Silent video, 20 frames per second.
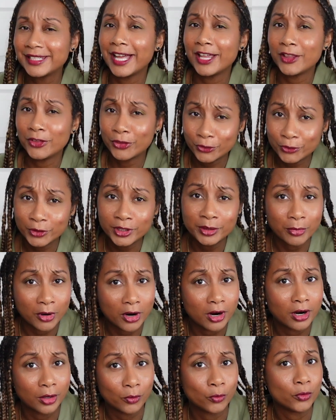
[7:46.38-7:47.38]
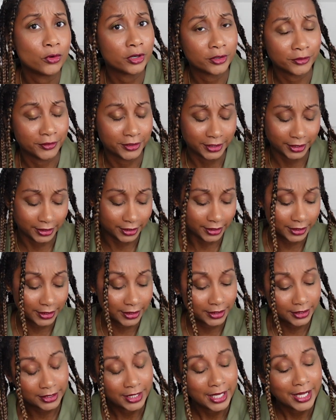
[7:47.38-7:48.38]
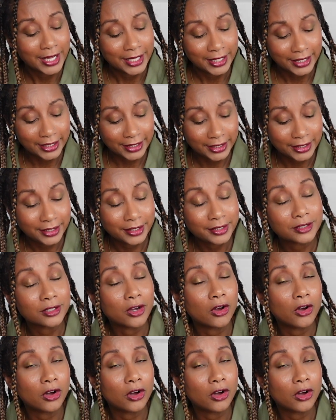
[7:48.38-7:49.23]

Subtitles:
that 3-bar water resistance, is